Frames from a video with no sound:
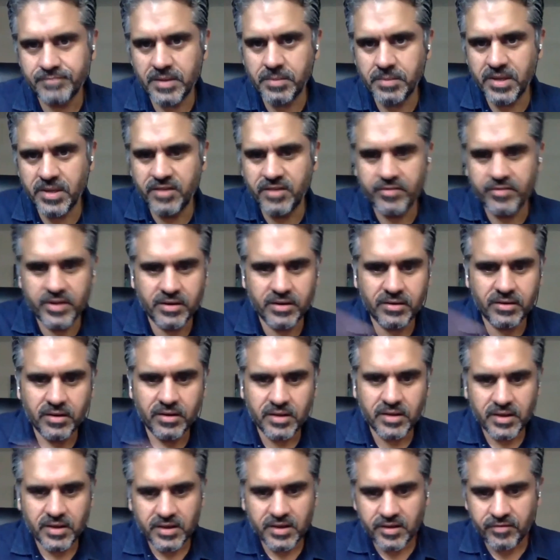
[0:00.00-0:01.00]

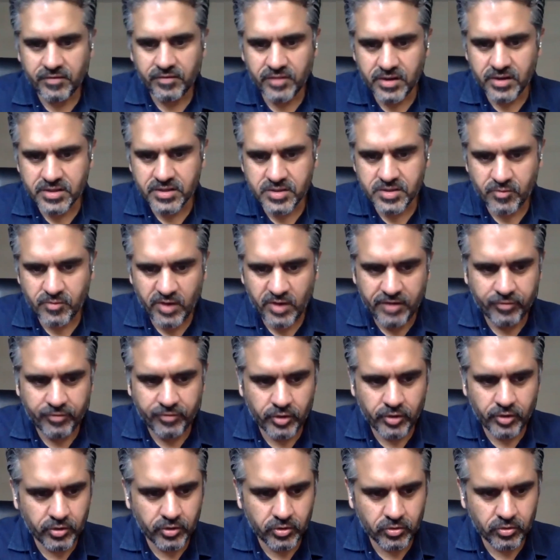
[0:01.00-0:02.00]
even, if there is a way for
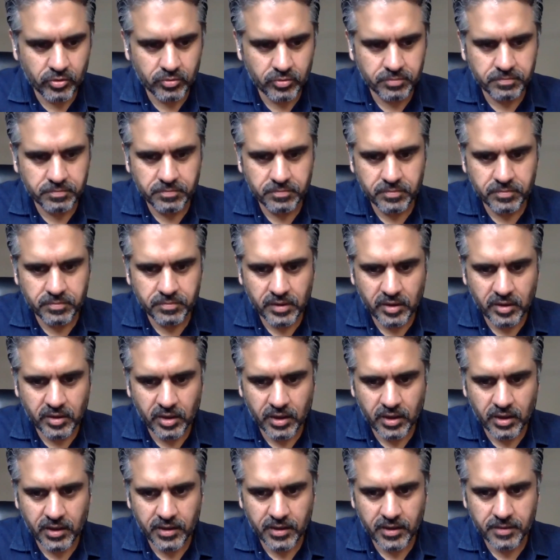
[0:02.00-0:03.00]
you to
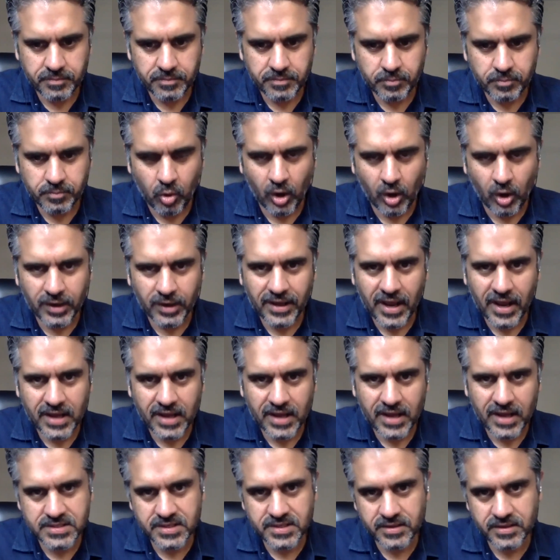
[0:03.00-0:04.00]

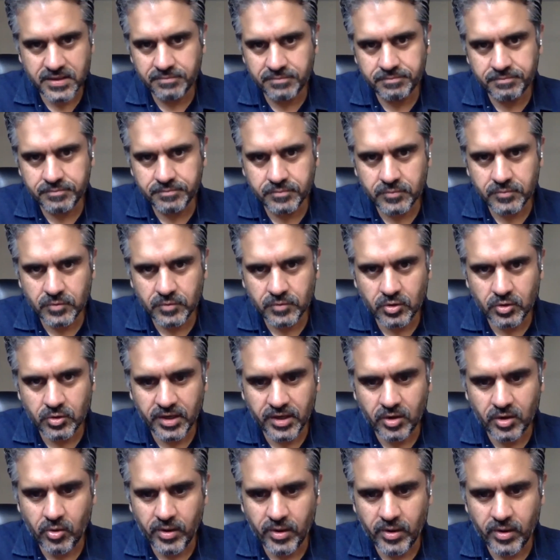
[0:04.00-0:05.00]
broadcast it, you
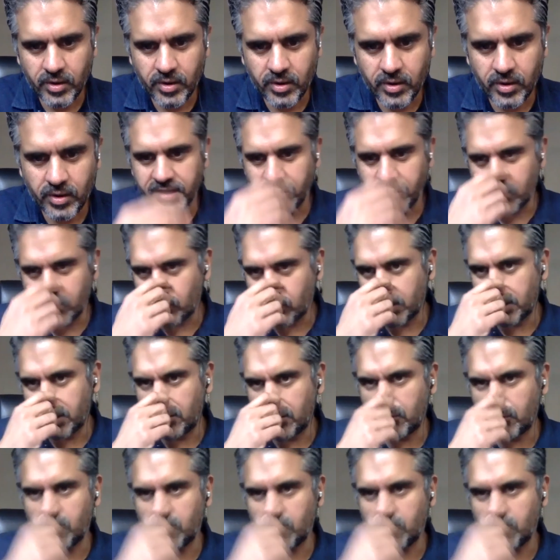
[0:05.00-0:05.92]
can go ahead and do it too.